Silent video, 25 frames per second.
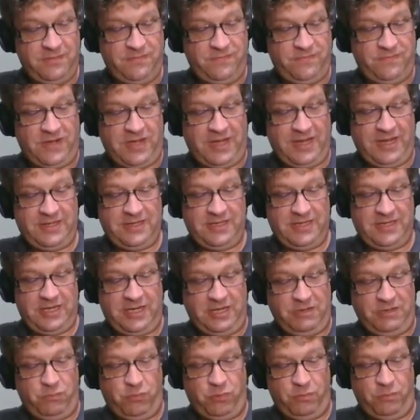Find
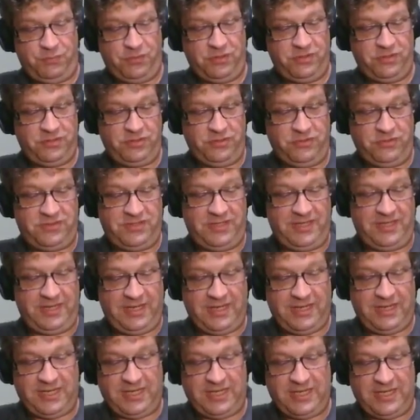any will produce
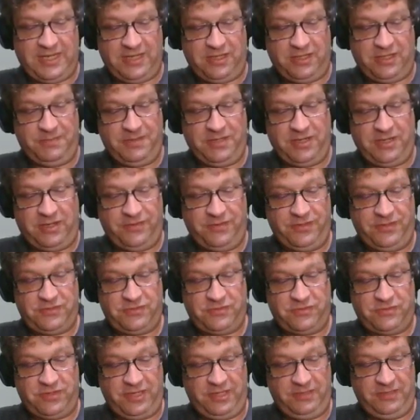any element on the
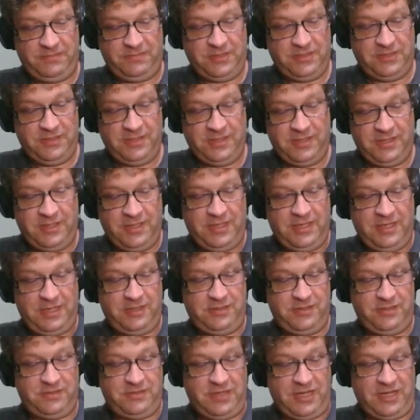stream.
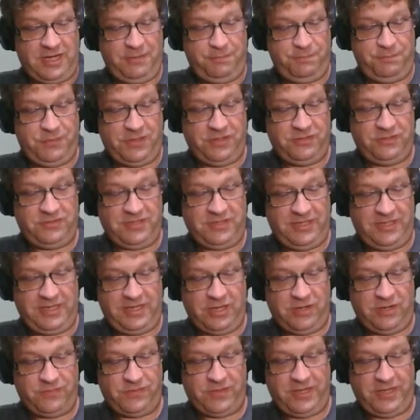It does not impose
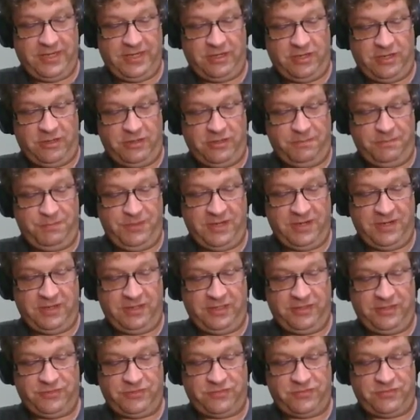any overhead on a
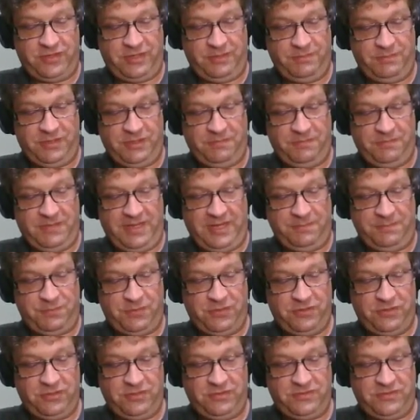parallel stream, but it may
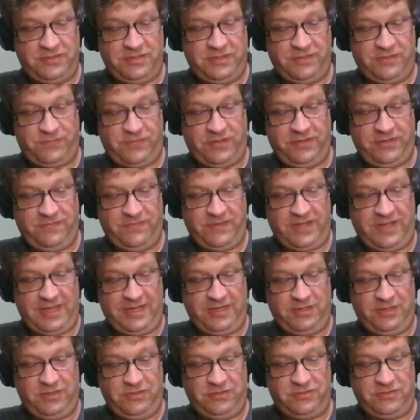produce differing
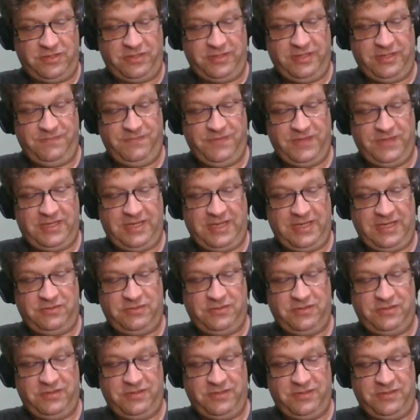values on
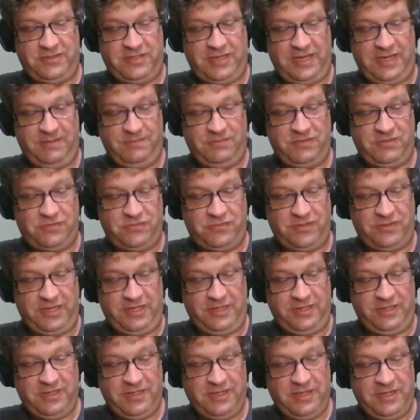invocation of the same
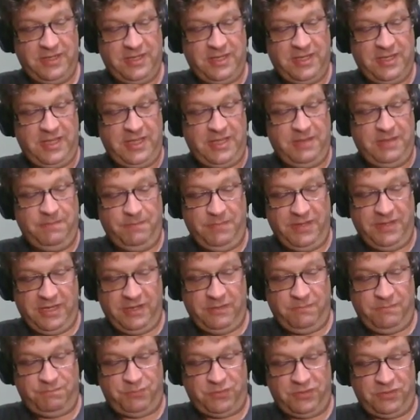stream.
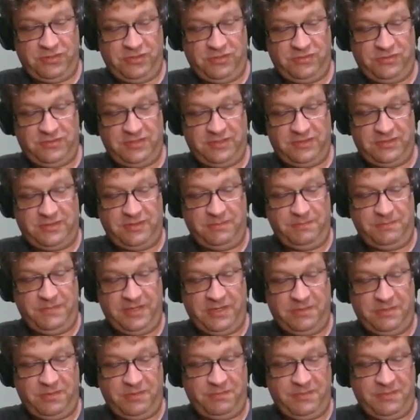Min produces the
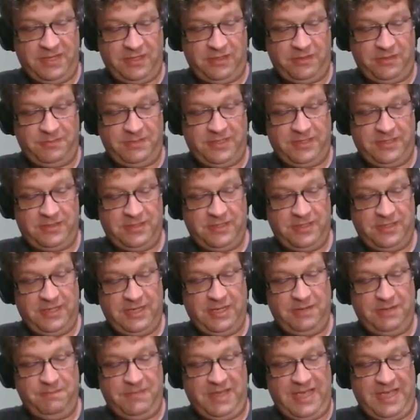minimum element,
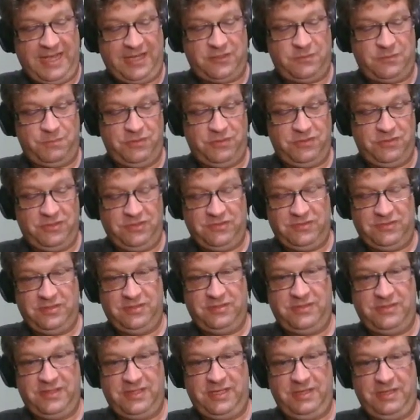and max
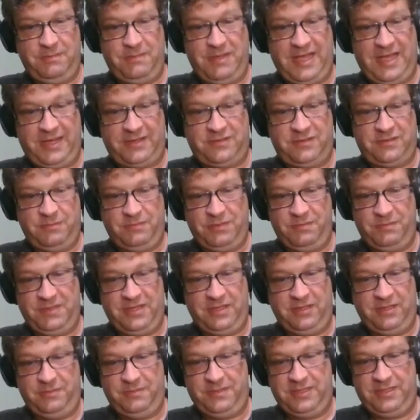produces the maximum
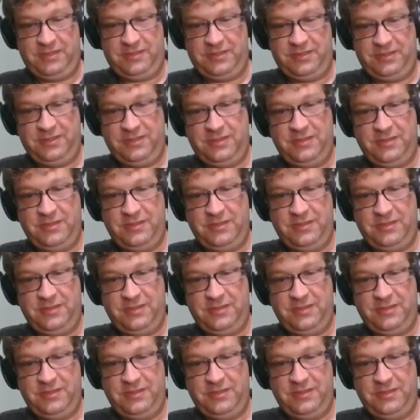element.